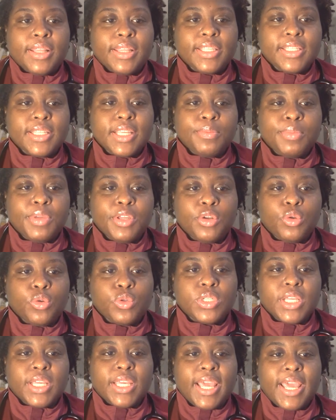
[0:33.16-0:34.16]
This can be due
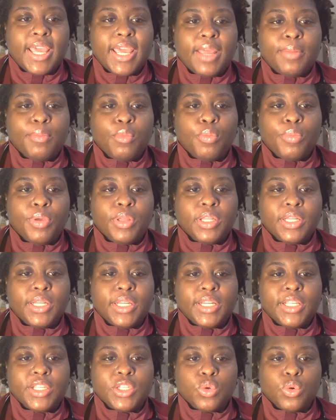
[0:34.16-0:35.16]
to gait and
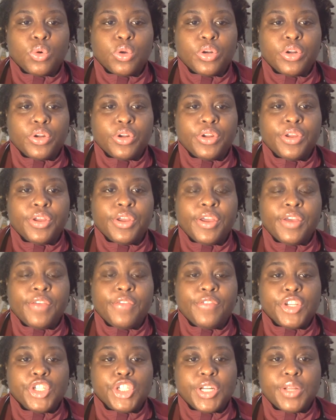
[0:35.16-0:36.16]
mobility disorder,
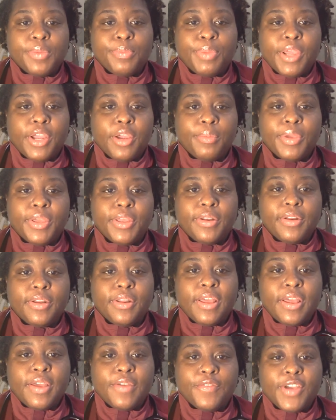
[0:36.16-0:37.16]
vision impairment,
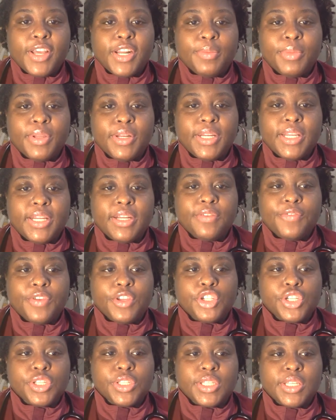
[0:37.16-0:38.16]
vitamin D
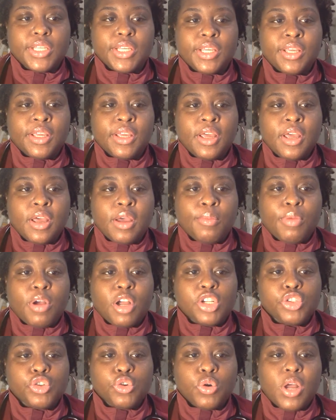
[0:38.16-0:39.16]
deficiency,
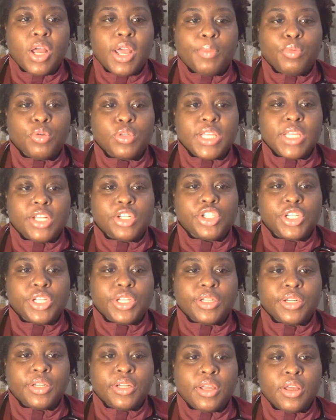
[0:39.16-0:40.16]
postural
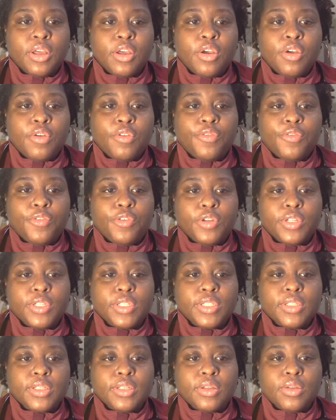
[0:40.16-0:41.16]
hypotension, foot
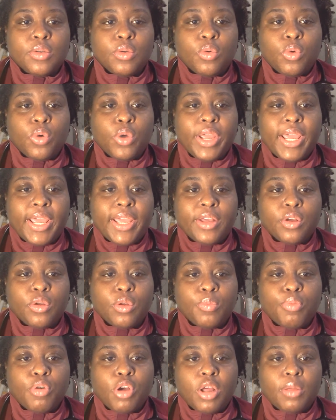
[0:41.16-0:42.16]
or
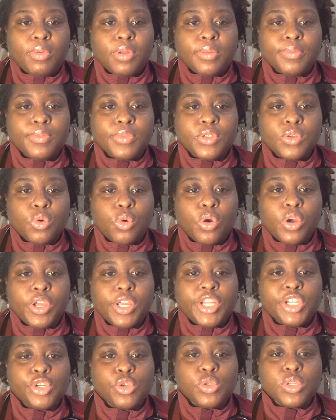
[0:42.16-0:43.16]
ankle problems, or
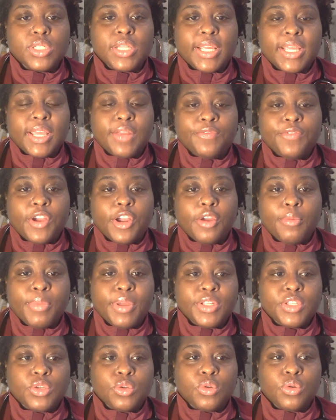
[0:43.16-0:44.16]
issues like
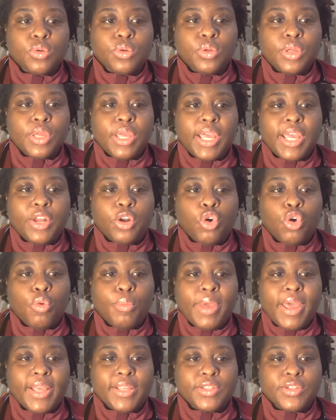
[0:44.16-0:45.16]
environmental and
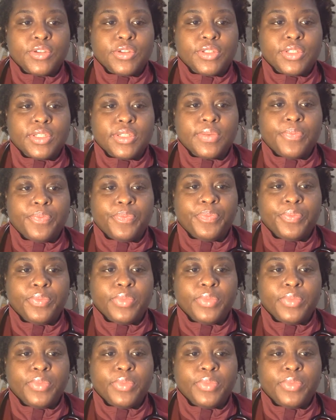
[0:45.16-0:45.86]
home hazards.